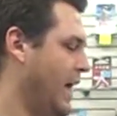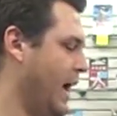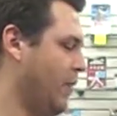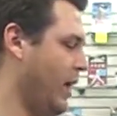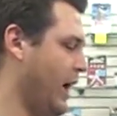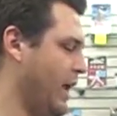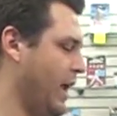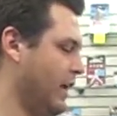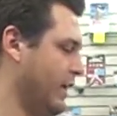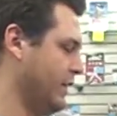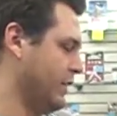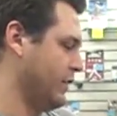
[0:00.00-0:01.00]
Hey, Ryan, I had to
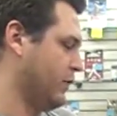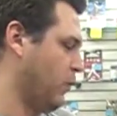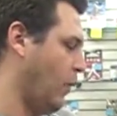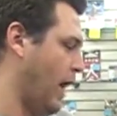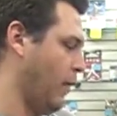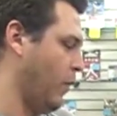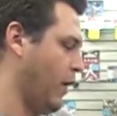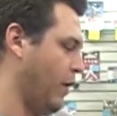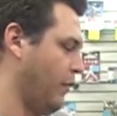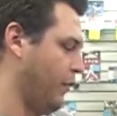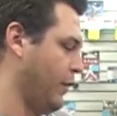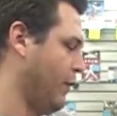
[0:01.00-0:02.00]
get this white whale
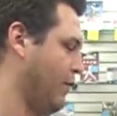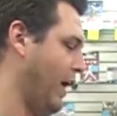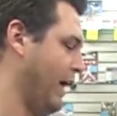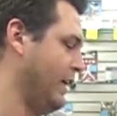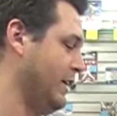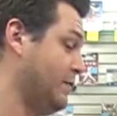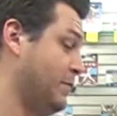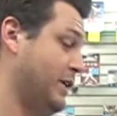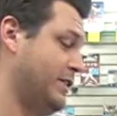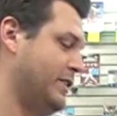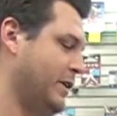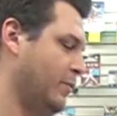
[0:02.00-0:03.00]
for your Vikings
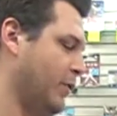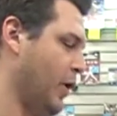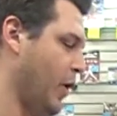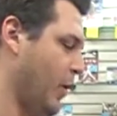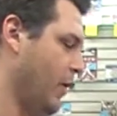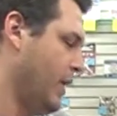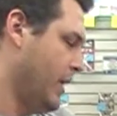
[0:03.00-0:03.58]
PC, bro.